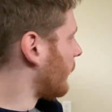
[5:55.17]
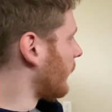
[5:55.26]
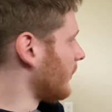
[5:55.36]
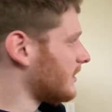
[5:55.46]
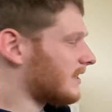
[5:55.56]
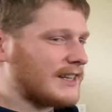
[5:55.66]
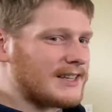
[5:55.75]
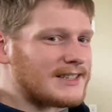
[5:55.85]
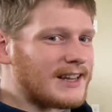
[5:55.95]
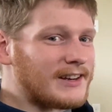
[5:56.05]
One of the
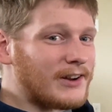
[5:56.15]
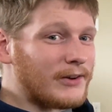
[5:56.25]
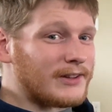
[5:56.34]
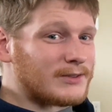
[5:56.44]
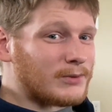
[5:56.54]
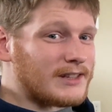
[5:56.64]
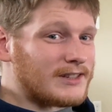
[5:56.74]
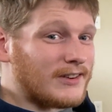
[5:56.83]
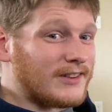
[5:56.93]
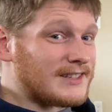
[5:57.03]
first things I
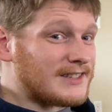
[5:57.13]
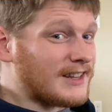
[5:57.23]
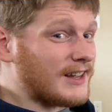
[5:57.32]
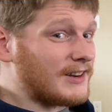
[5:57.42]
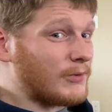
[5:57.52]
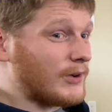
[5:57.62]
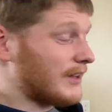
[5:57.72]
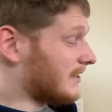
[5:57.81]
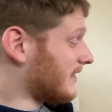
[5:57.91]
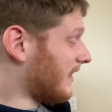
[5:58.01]
noticed when I turned this
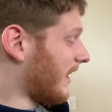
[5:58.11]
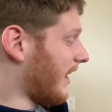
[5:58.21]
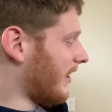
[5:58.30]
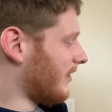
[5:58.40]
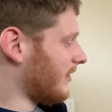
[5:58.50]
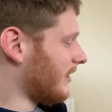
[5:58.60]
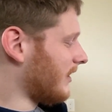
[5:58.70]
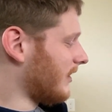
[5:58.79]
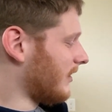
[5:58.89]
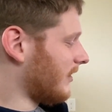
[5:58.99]
on was
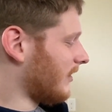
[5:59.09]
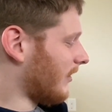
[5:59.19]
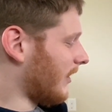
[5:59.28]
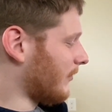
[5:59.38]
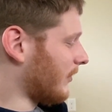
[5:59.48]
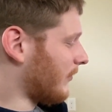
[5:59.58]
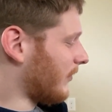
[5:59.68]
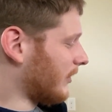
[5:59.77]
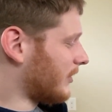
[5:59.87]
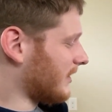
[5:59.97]
that a lot
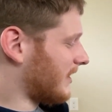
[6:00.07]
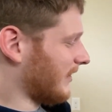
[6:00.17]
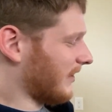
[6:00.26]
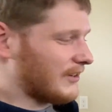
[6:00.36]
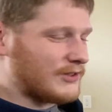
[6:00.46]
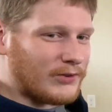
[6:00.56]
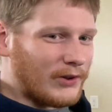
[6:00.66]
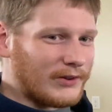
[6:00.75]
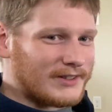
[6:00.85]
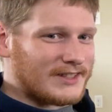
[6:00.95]
of the functions on the
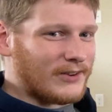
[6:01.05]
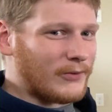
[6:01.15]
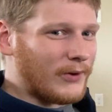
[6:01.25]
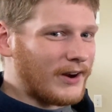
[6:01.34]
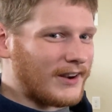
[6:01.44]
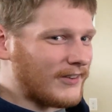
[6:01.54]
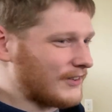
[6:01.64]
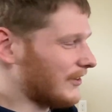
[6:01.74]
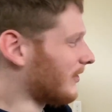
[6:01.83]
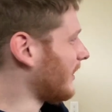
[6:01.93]
controllers don't
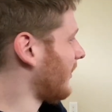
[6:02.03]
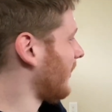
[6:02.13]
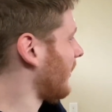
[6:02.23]
work or do